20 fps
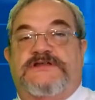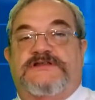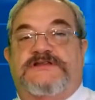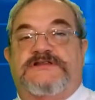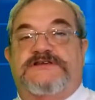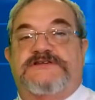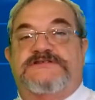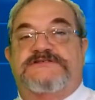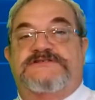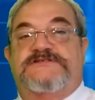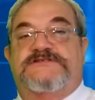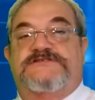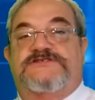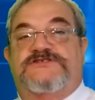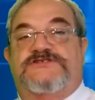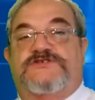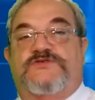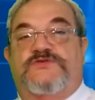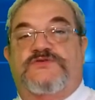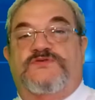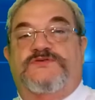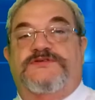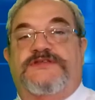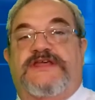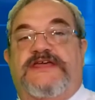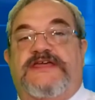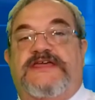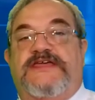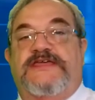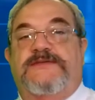List the school
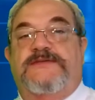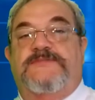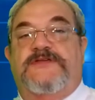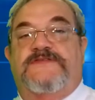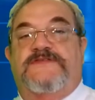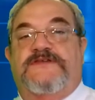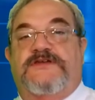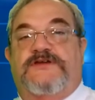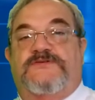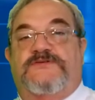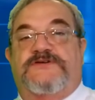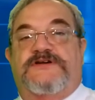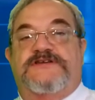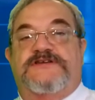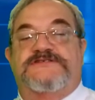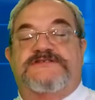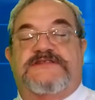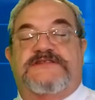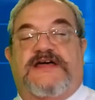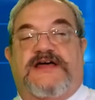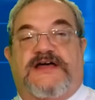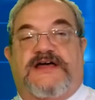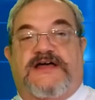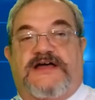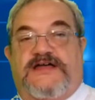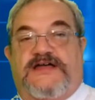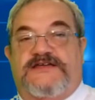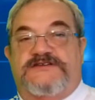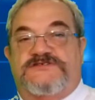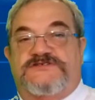name and the address of the
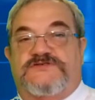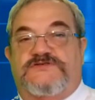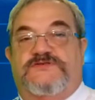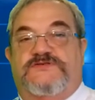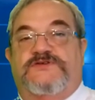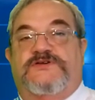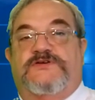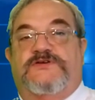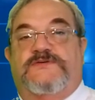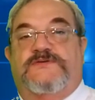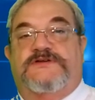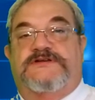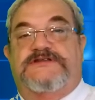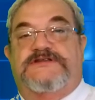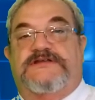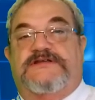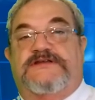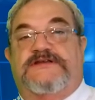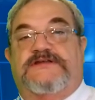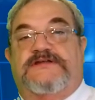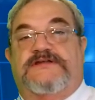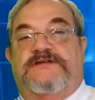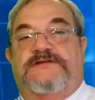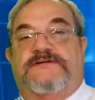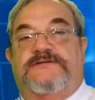high school you attended.